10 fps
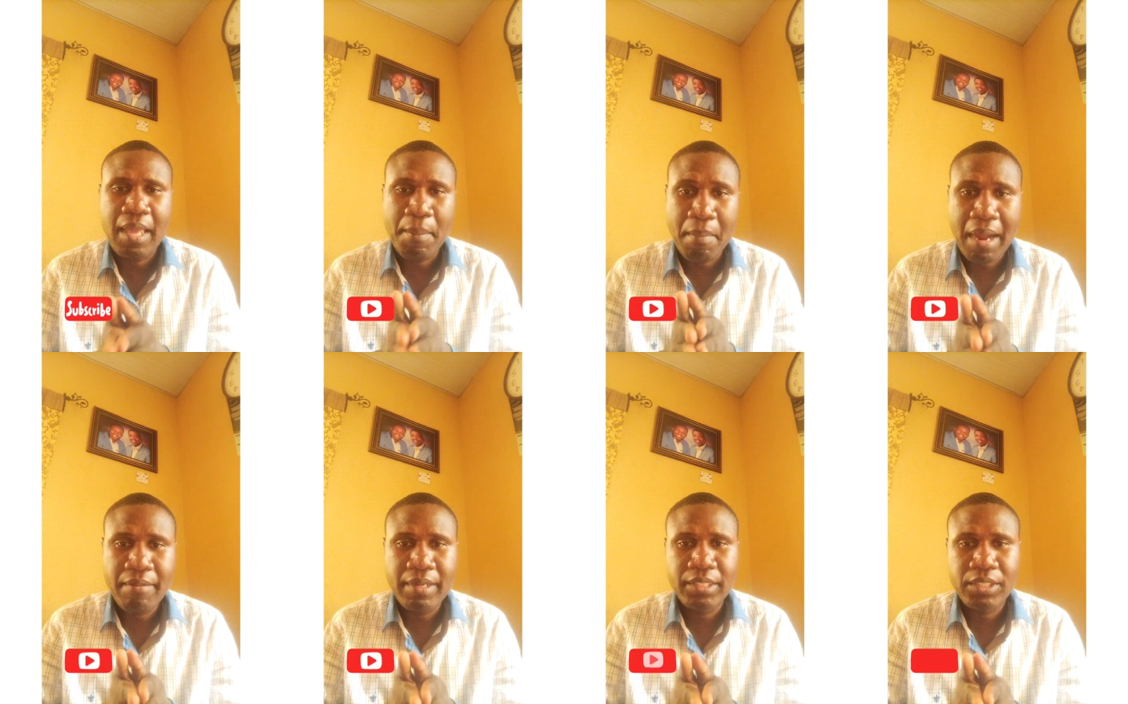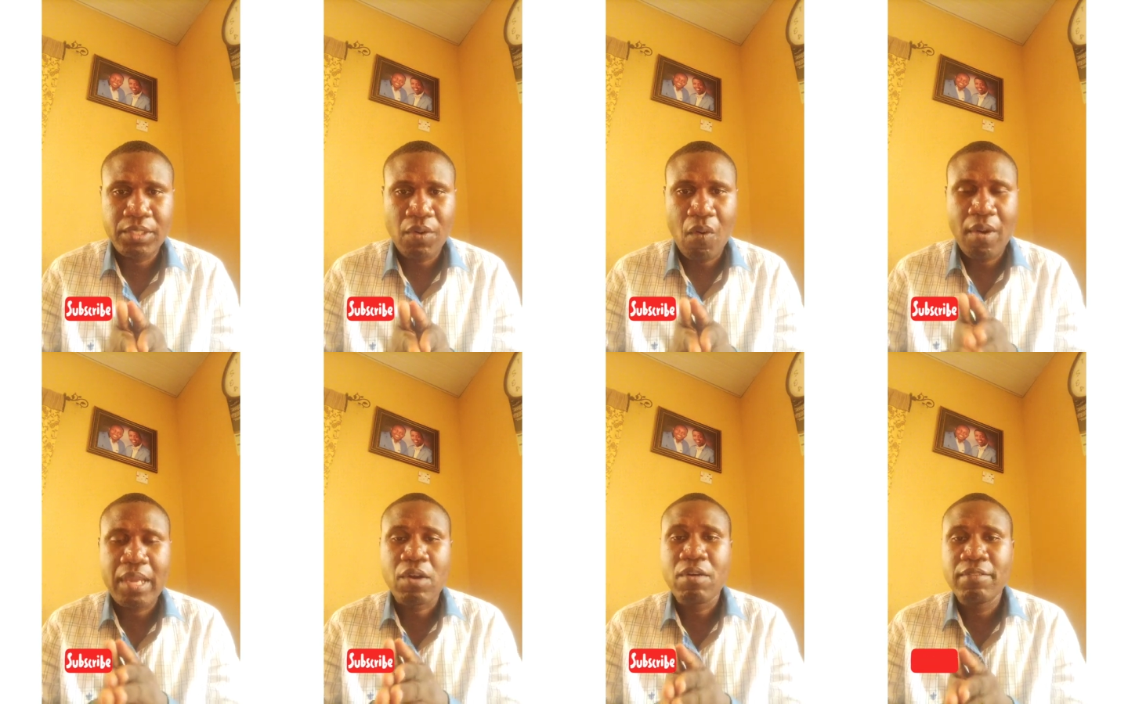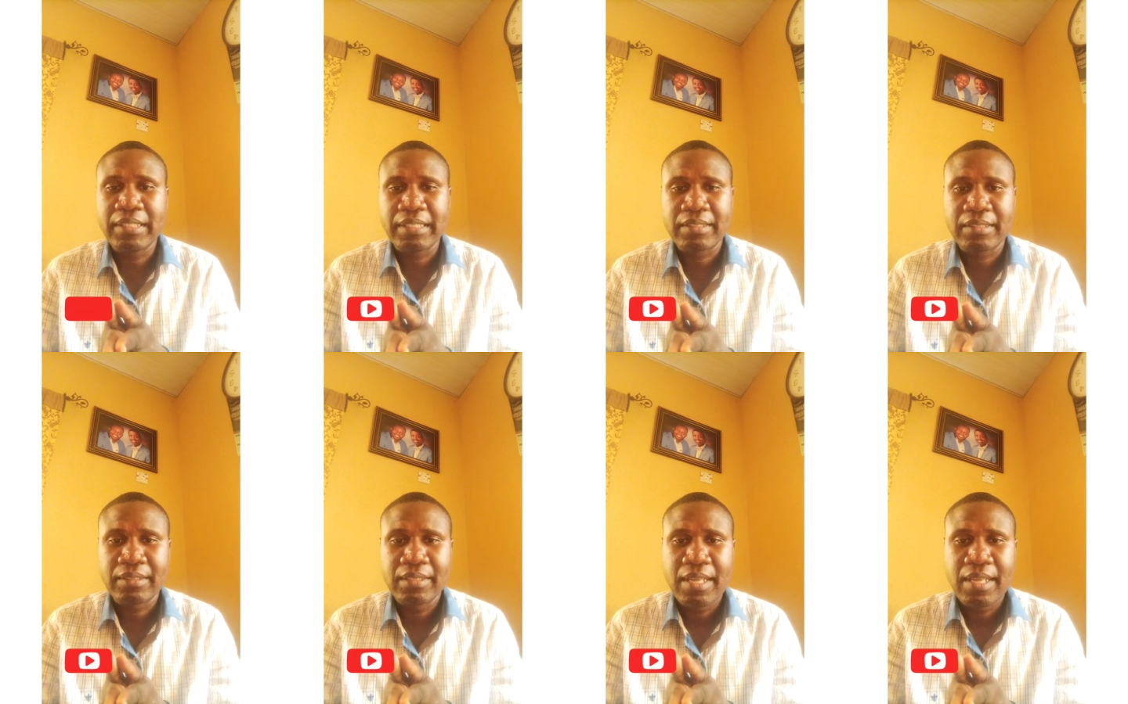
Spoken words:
A marriage or a covenant.